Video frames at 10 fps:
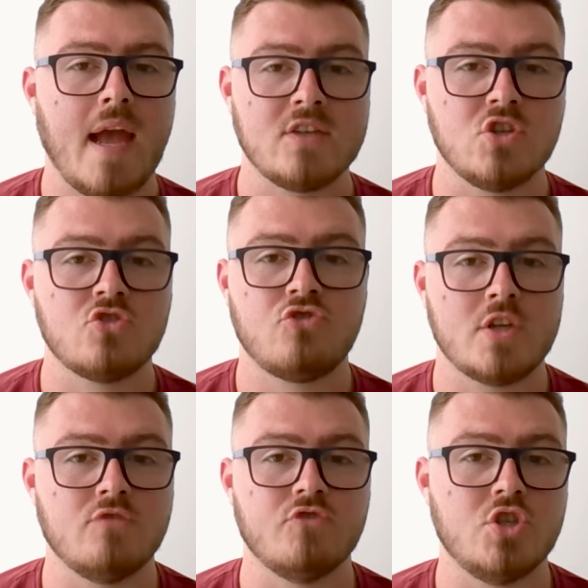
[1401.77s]
and just try
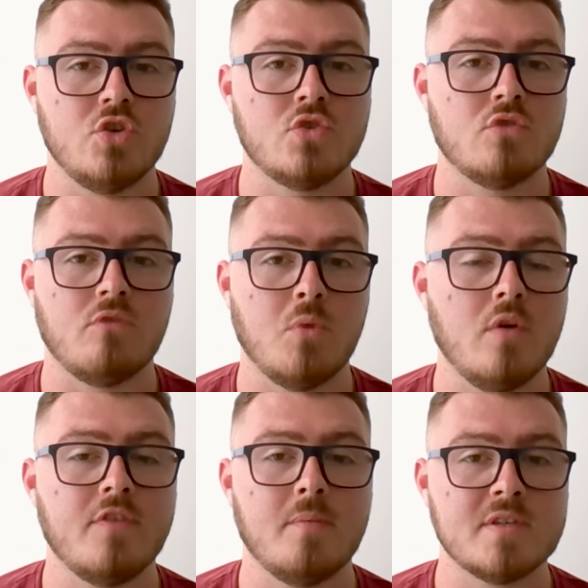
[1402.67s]
to reduce or
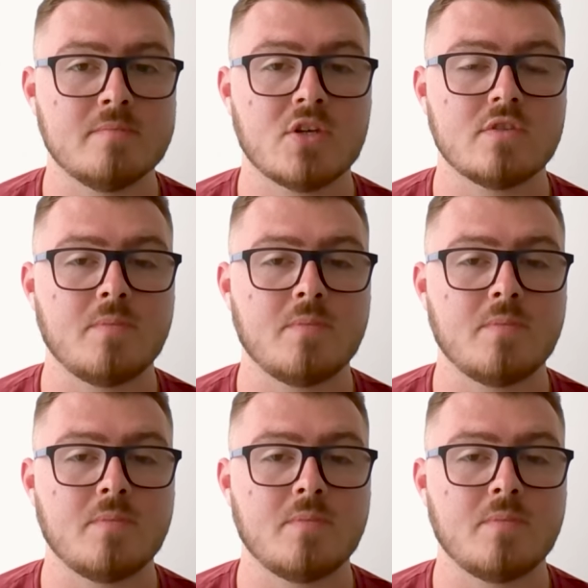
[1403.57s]
remove them as much as